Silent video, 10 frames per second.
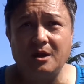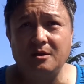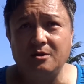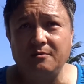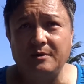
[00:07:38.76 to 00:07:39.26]

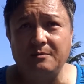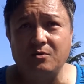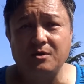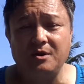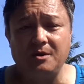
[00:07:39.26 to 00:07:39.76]
a little bit
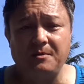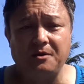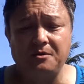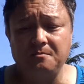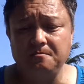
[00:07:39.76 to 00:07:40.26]
more than a
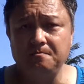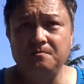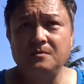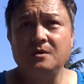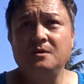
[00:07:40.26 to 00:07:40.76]
month.
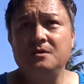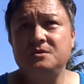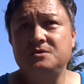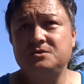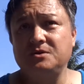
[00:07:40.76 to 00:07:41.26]

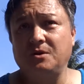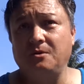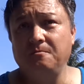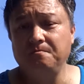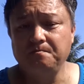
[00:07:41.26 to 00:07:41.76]
So,